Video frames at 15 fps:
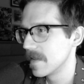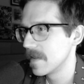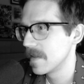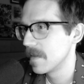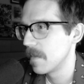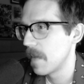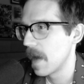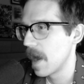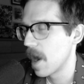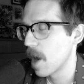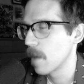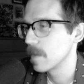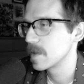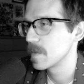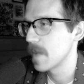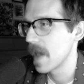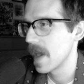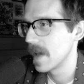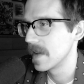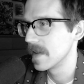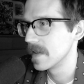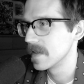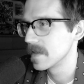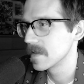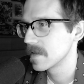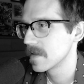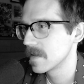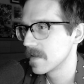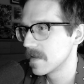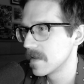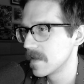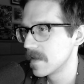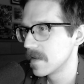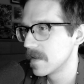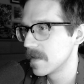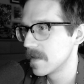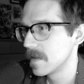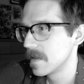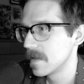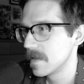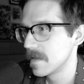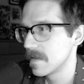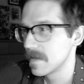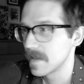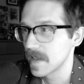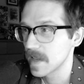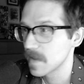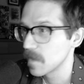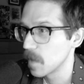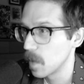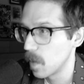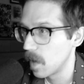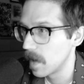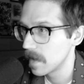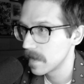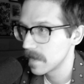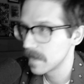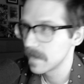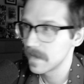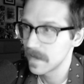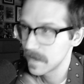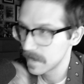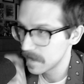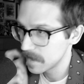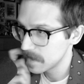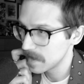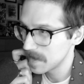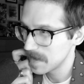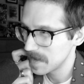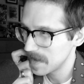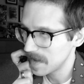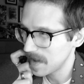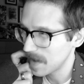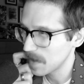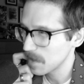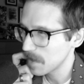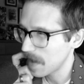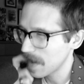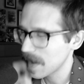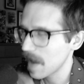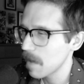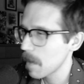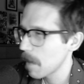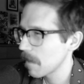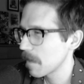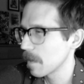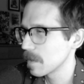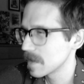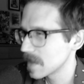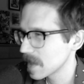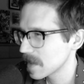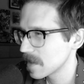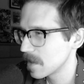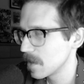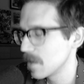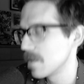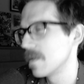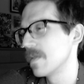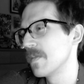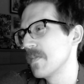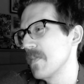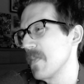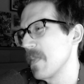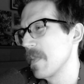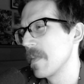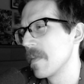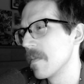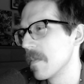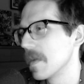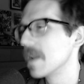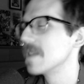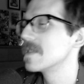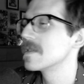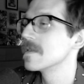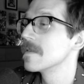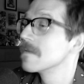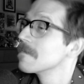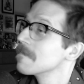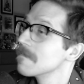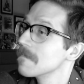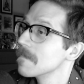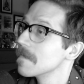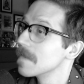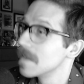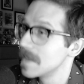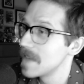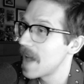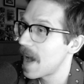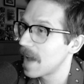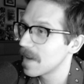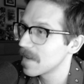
my arm span is 6'1". I can't remember if it was 6'2", but it's not